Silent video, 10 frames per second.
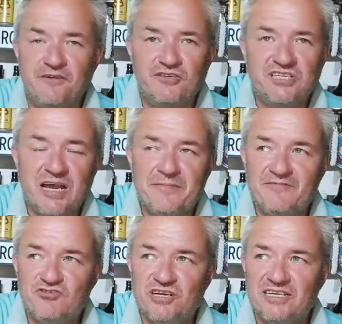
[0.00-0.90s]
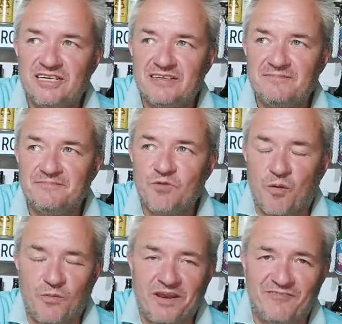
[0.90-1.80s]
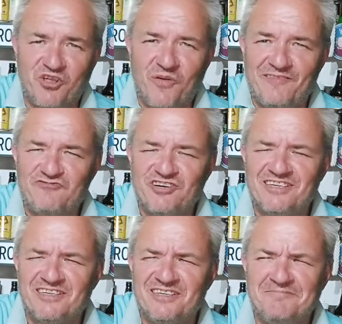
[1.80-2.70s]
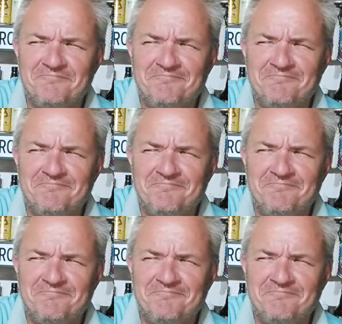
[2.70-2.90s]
first time I've drank it, well, when I know I've drank it,